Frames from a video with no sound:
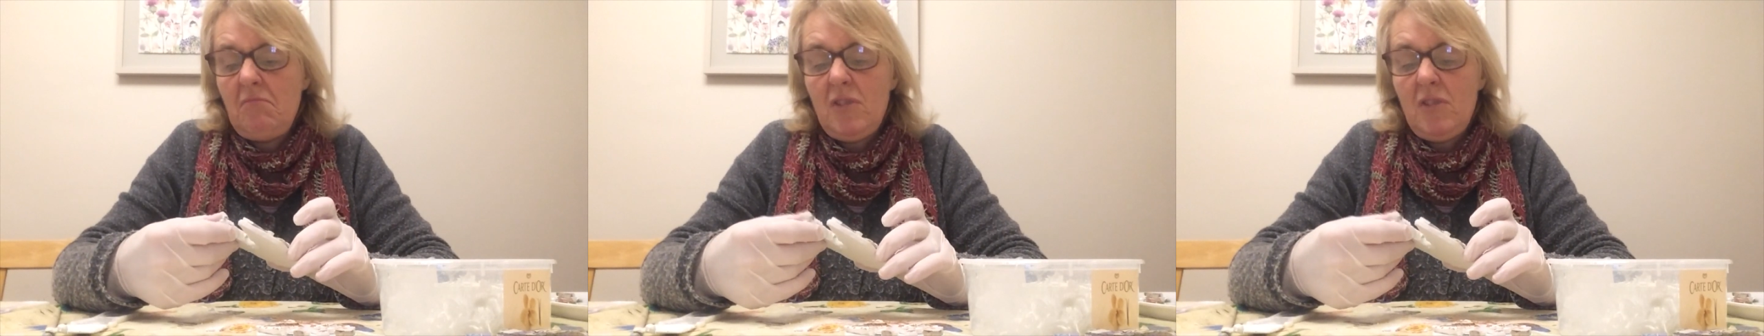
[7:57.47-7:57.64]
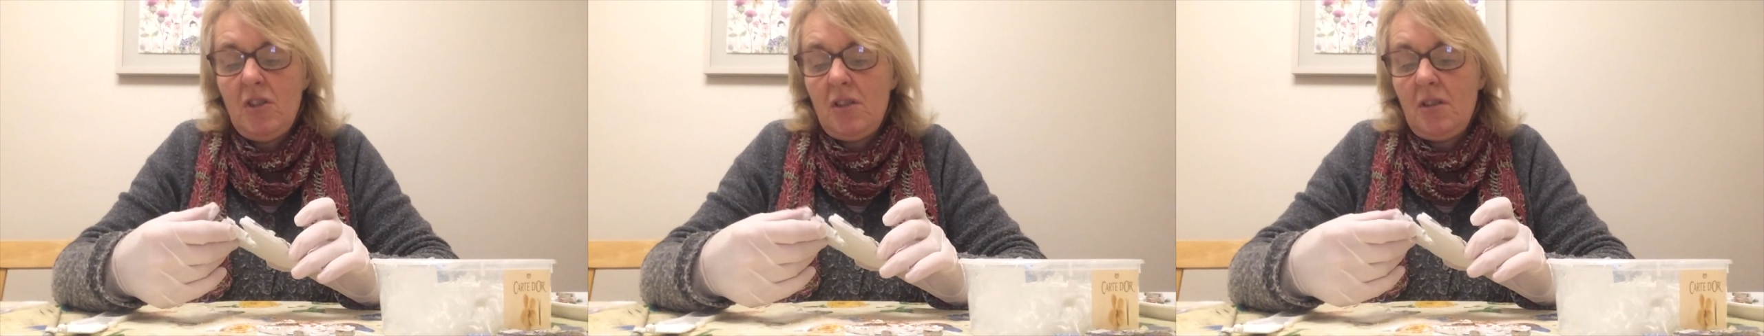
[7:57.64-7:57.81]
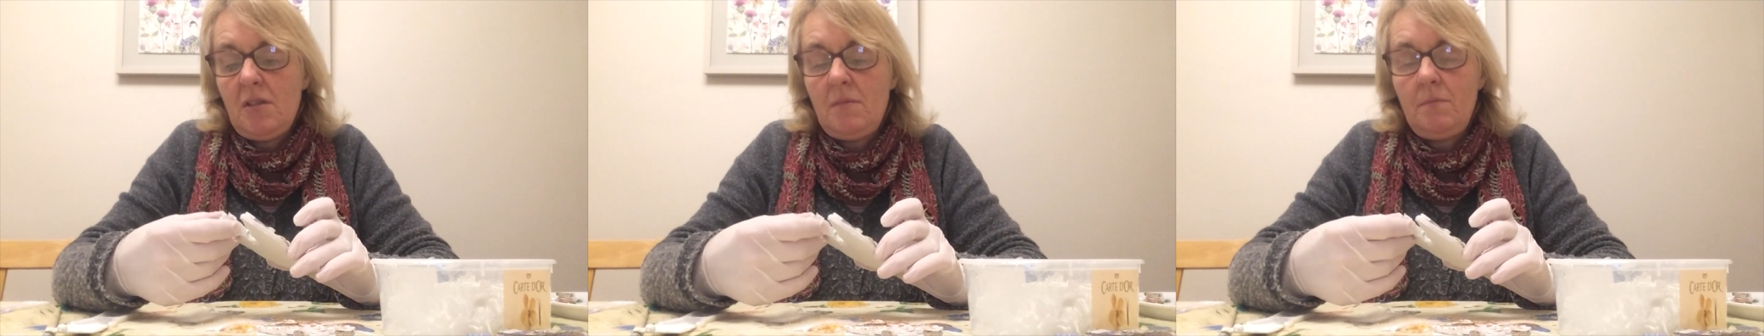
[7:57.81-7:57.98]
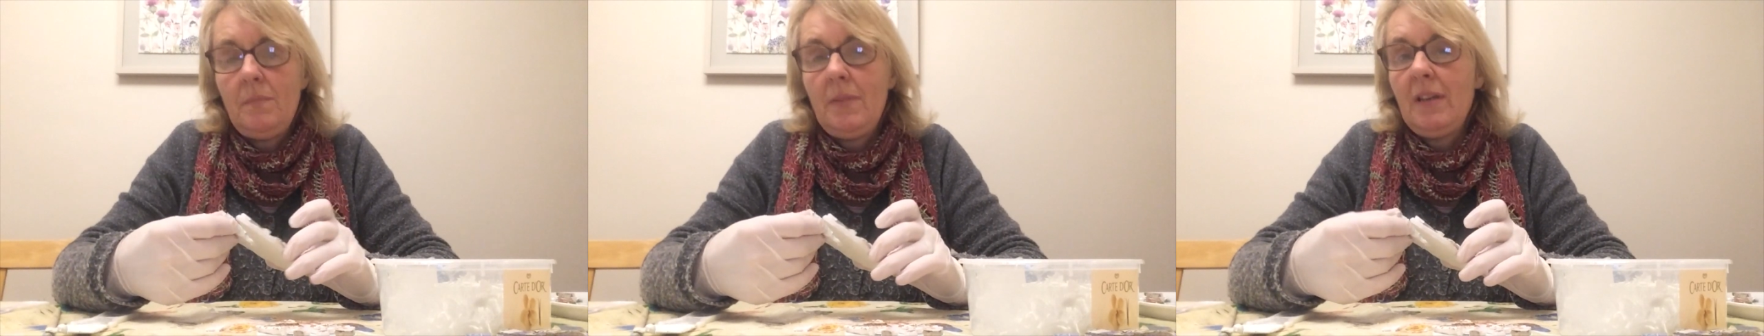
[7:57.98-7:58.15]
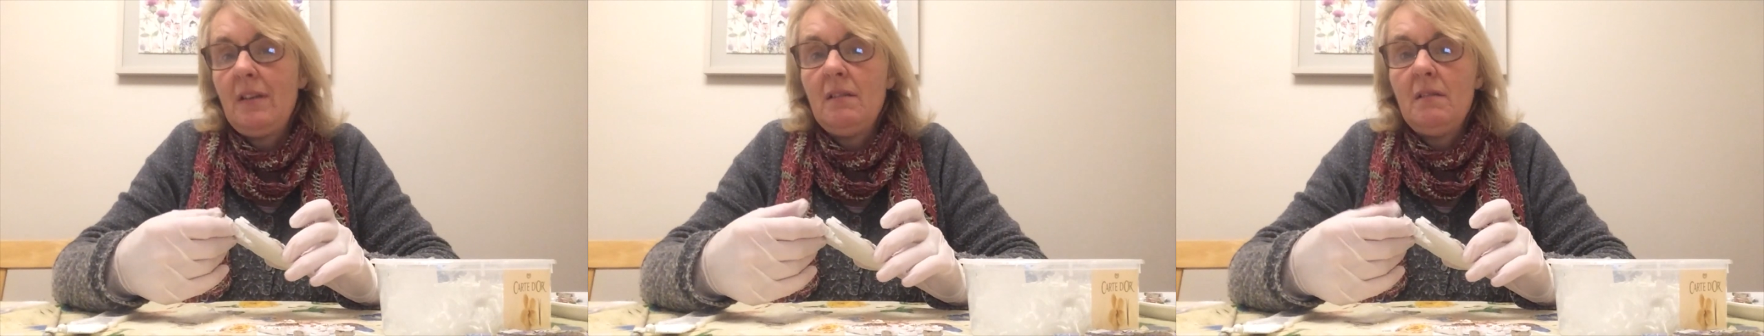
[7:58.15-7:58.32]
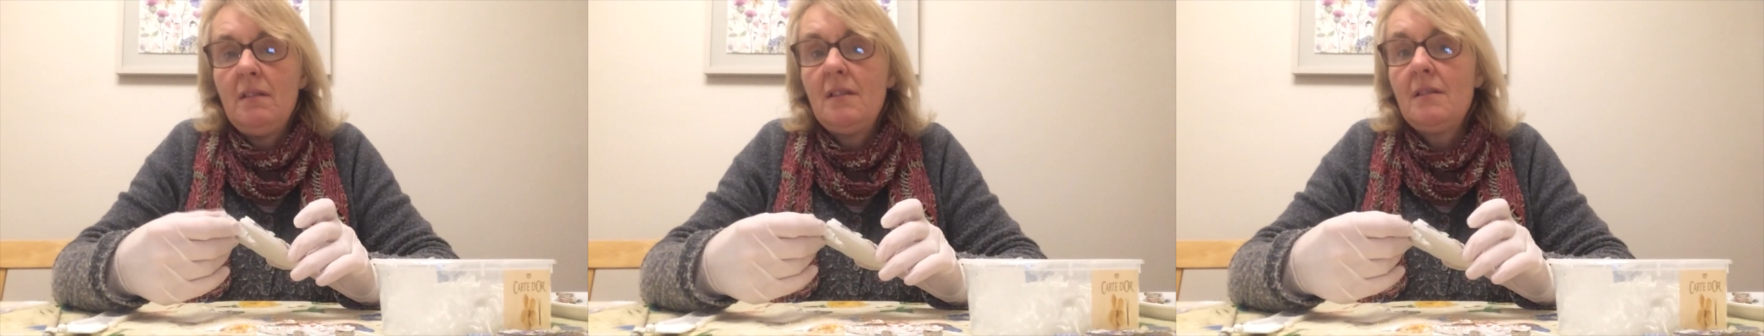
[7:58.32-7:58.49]
just
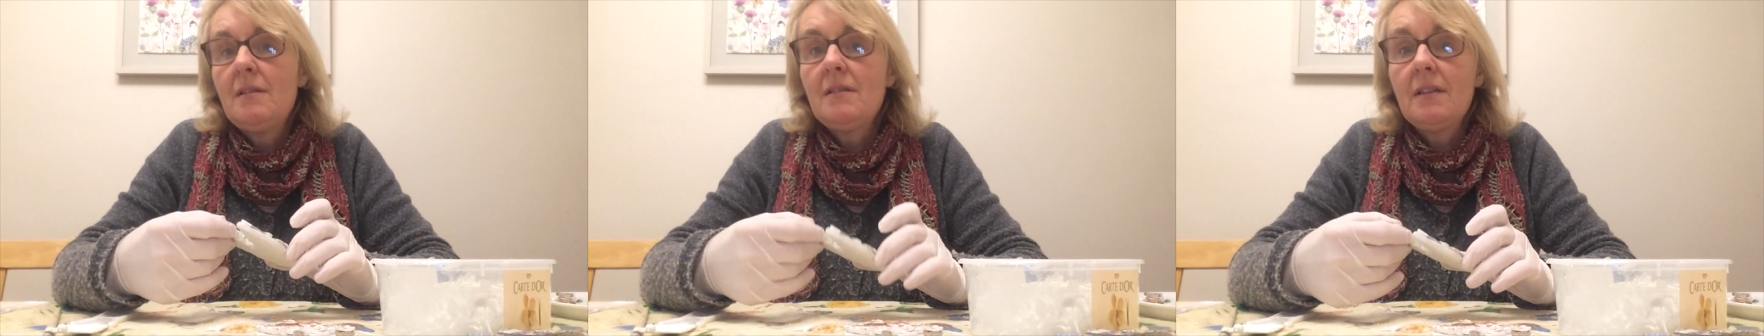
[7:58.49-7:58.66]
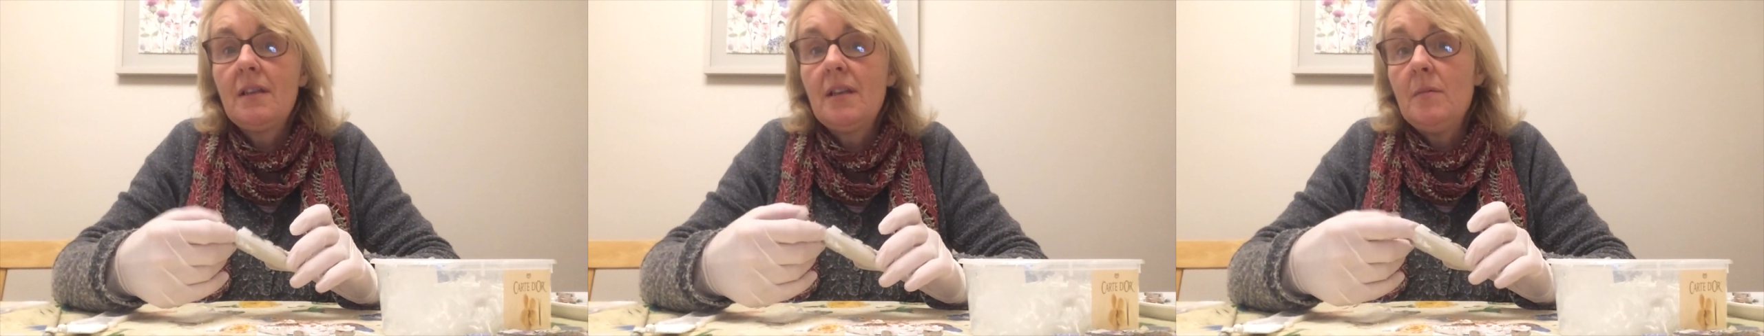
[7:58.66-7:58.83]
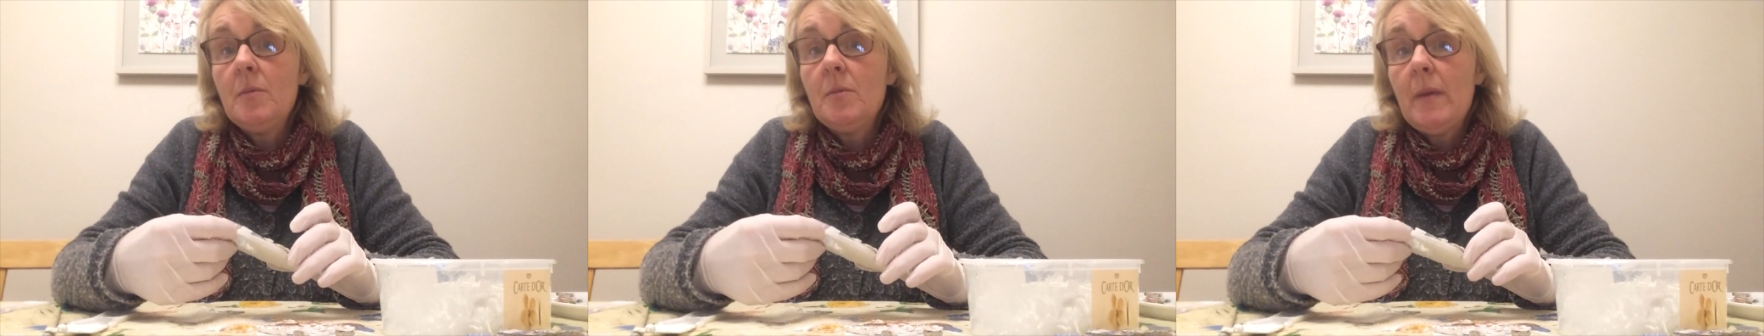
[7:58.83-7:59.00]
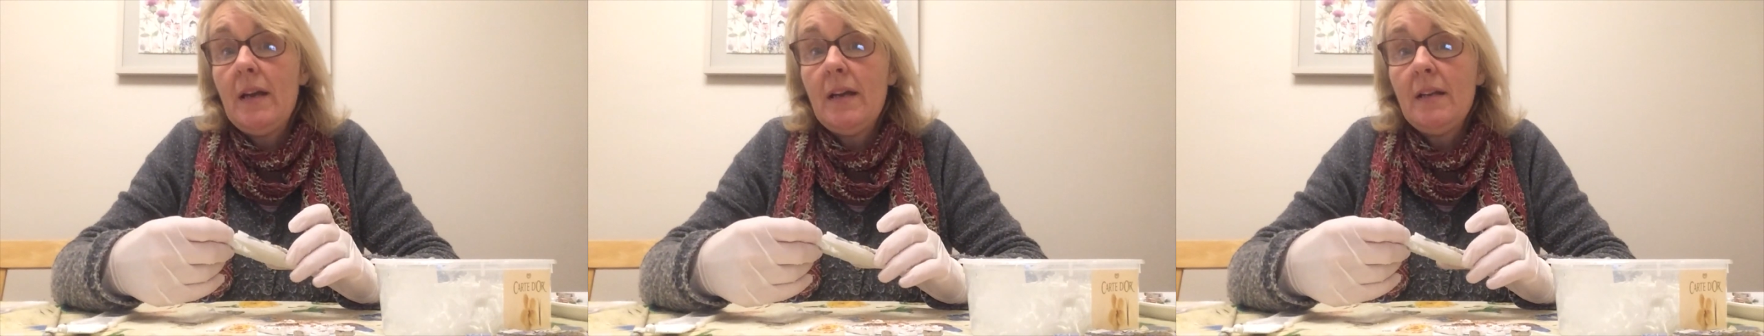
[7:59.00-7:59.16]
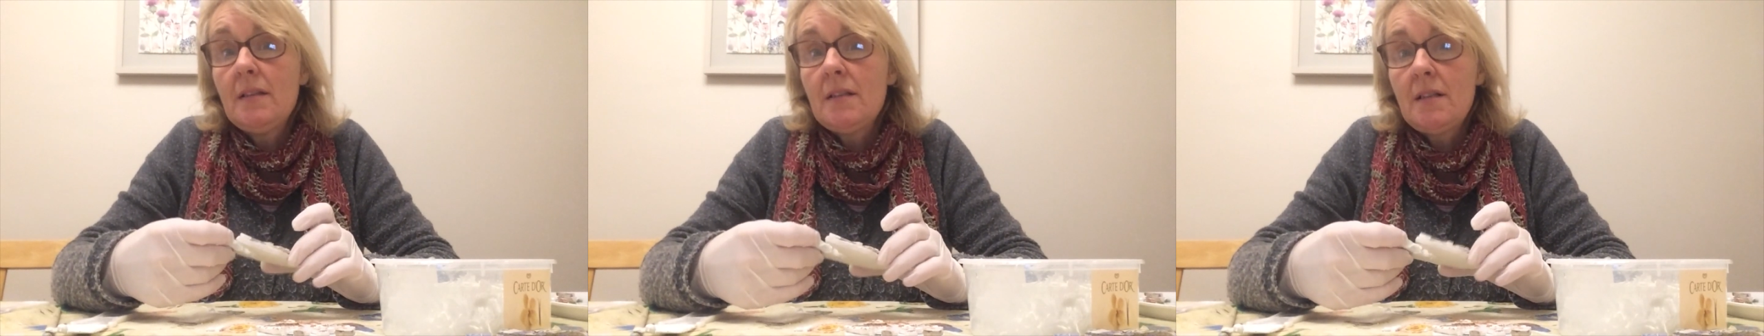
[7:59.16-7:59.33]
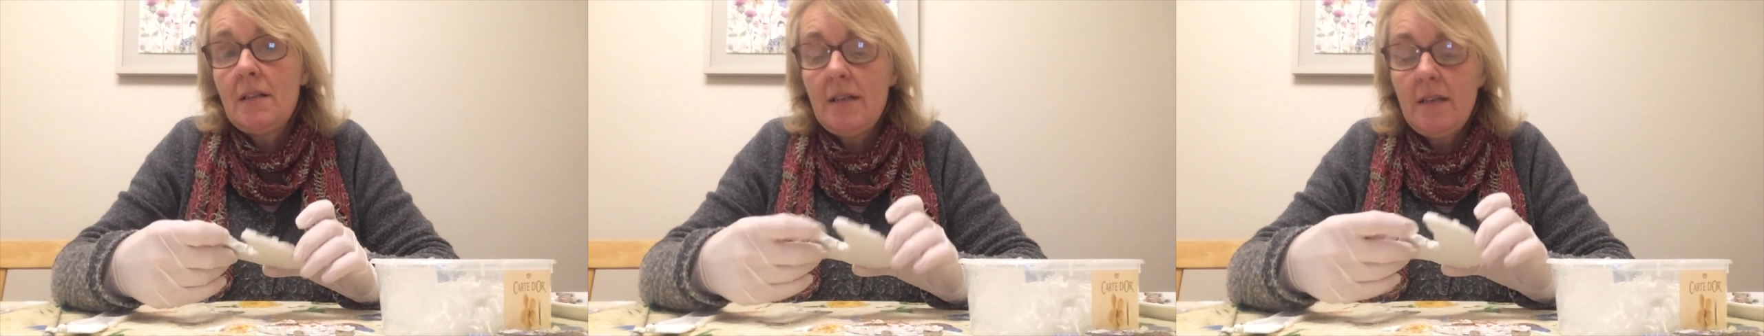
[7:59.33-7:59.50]
because it keeps my
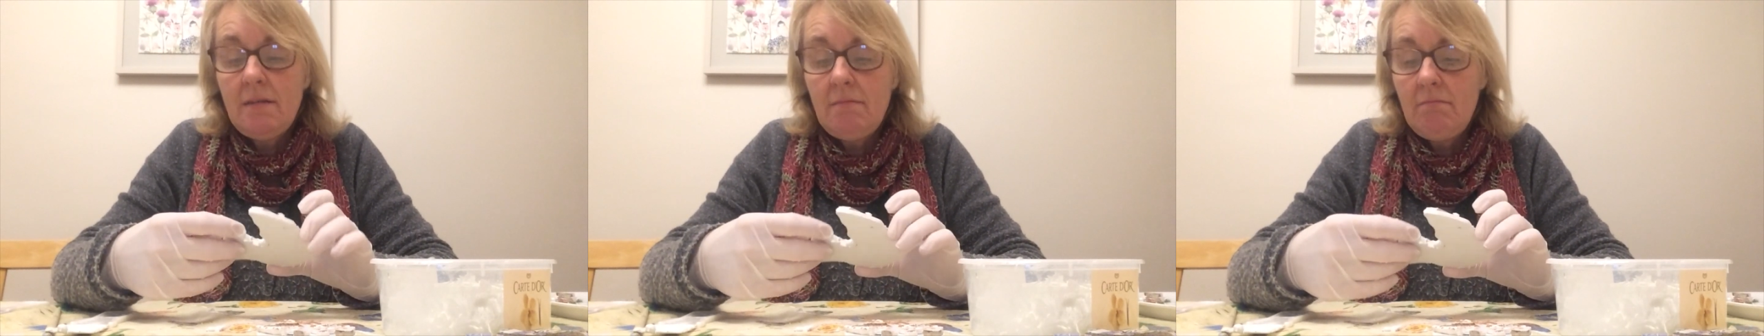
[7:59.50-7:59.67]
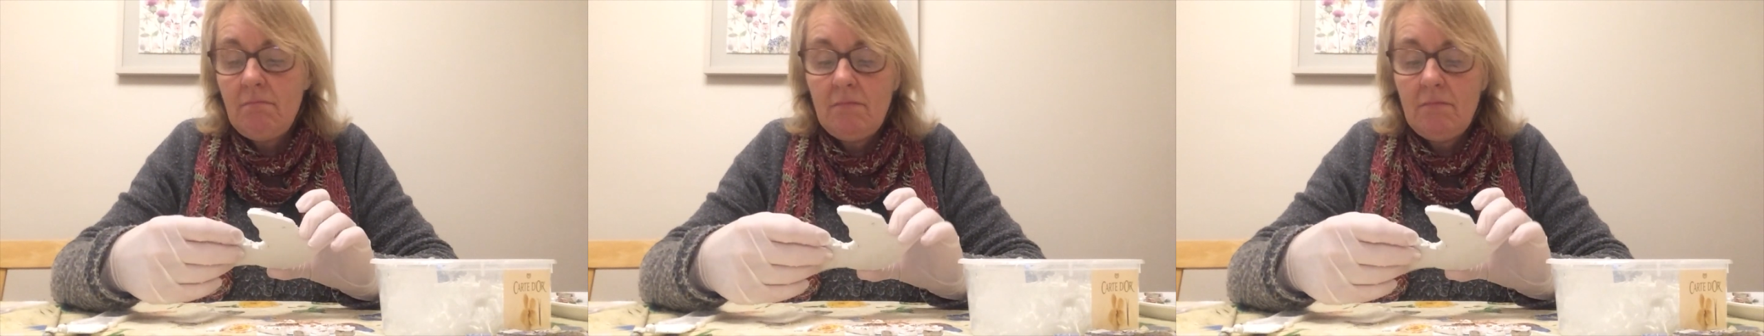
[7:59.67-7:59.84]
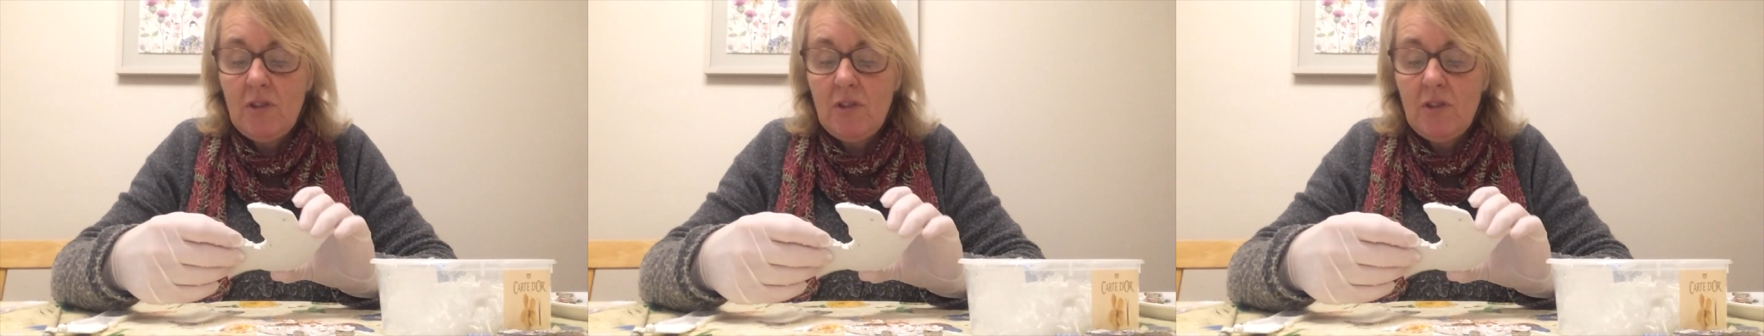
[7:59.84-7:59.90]
hands clean,